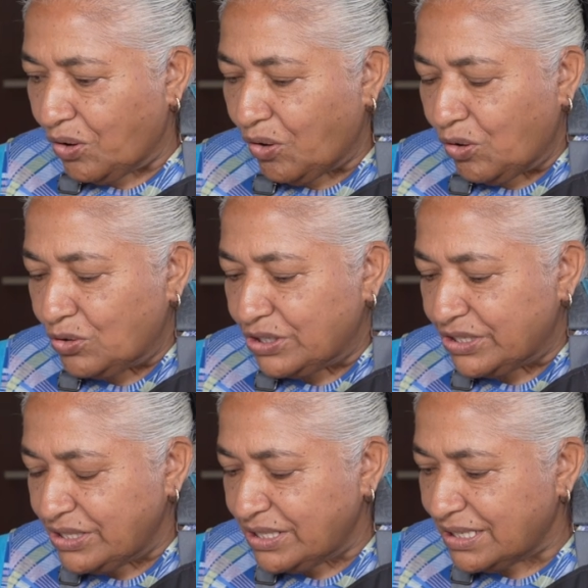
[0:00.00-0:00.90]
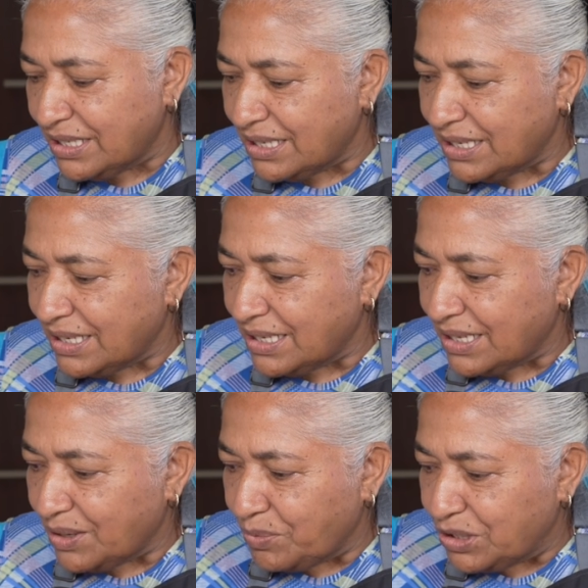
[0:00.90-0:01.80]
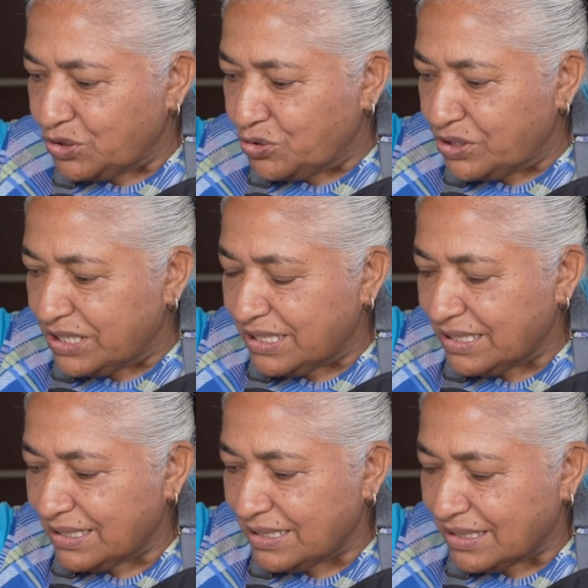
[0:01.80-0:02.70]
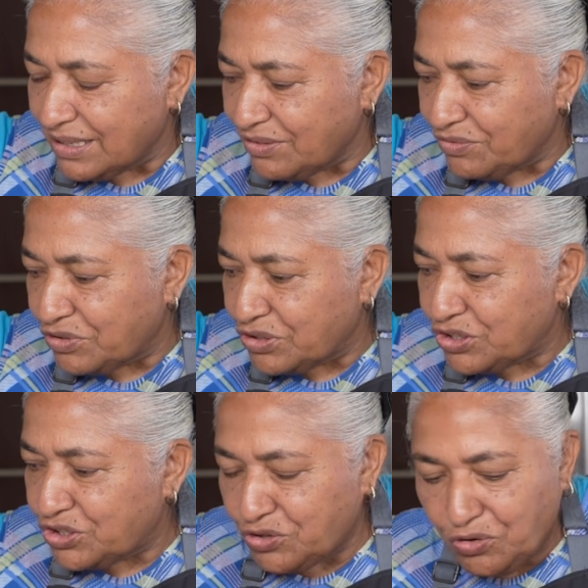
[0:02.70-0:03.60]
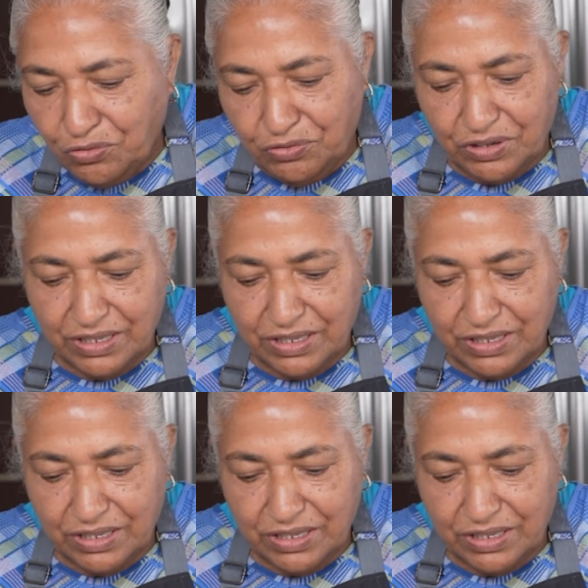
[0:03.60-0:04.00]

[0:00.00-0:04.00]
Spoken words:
holders when using for the stove.